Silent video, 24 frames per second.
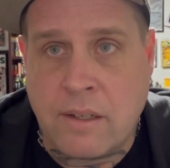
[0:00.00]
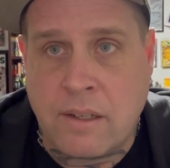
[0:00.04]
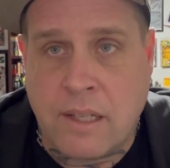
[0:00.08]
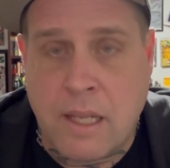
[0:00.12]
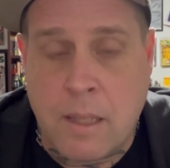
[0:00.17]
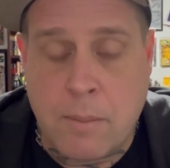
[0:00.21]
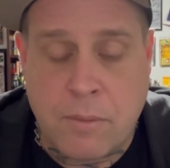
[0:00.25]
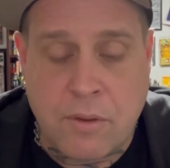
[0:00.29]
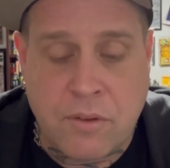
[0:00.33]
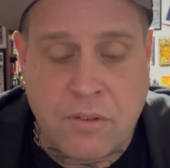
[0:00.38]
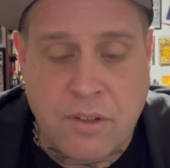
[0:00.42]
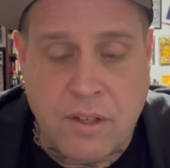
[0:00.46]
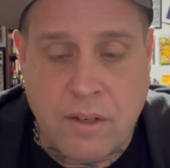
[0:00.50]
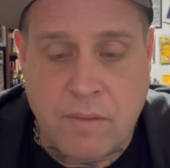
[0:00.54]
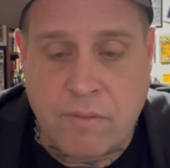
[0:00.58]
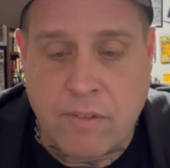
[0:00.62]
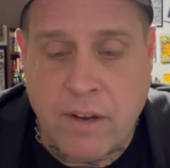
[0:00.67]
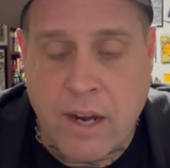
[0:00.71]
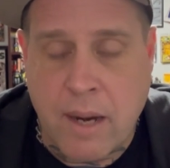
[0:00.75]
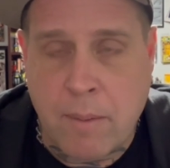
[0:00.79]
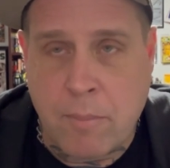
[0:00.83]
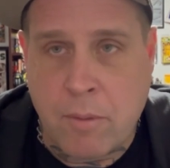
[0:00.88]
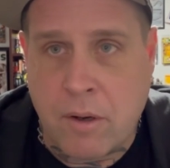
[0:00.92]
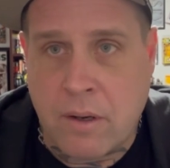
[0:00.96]
to keep the scene
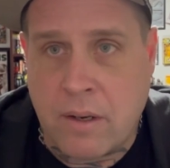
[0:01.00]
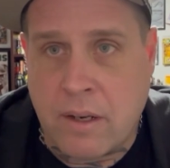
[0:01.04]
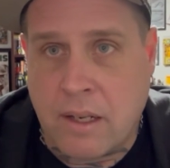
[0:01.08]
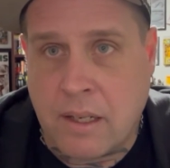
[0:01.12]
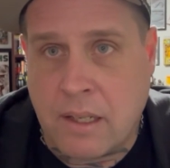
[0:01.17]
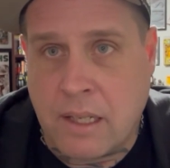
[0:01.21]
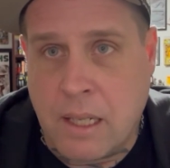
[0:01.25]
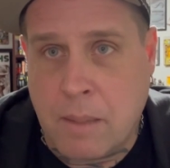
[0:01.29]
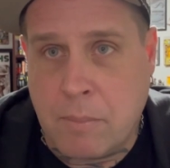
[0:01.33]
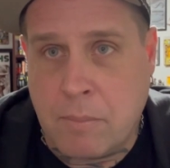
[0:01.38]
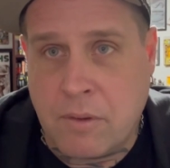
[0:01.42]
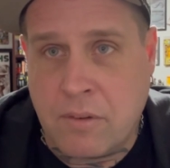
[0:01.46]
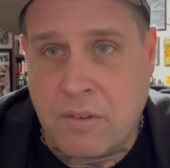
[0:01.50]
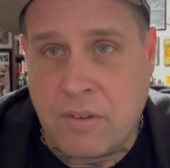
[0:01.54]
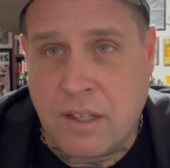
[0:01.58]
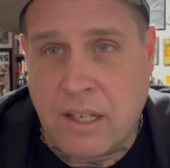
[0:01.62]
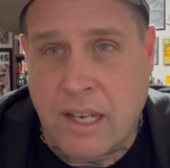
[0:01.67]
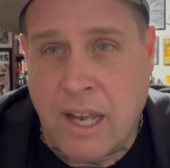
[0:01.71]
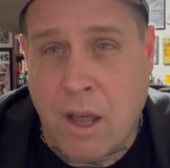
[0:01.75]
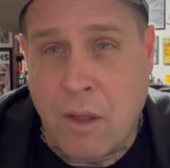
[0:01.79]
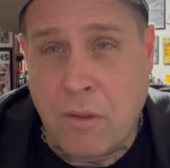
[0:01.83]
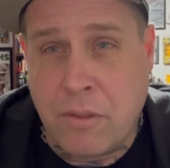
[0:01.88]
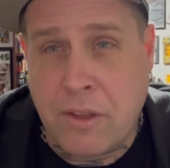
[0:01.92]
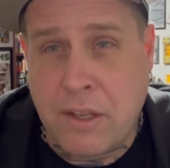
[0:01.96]
vibrant, and keep the scene
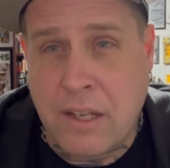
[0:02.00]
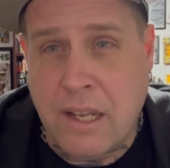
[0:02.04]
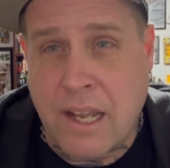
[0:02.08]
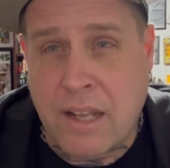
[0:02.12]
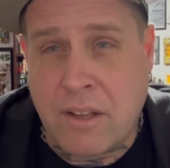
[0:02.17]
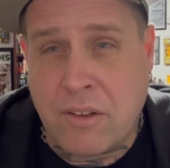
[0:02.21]
healthy.